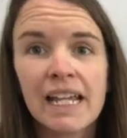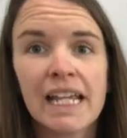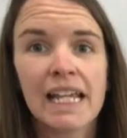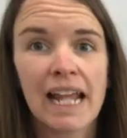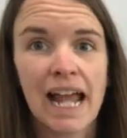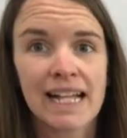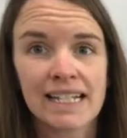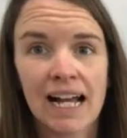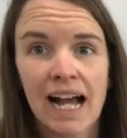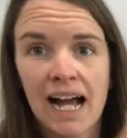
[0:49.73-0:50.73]
It has
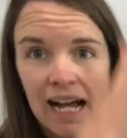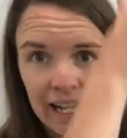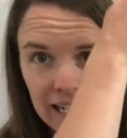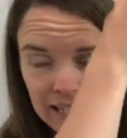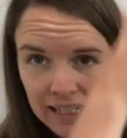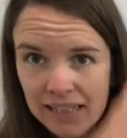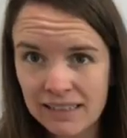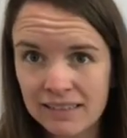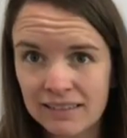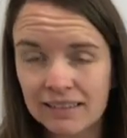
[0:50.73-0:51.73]
height,
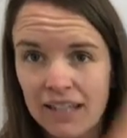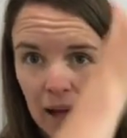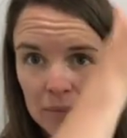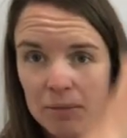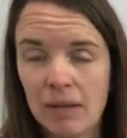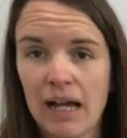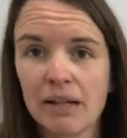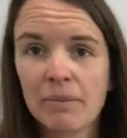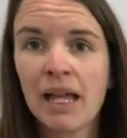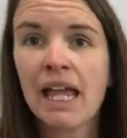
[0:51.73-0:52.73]
top to bottom,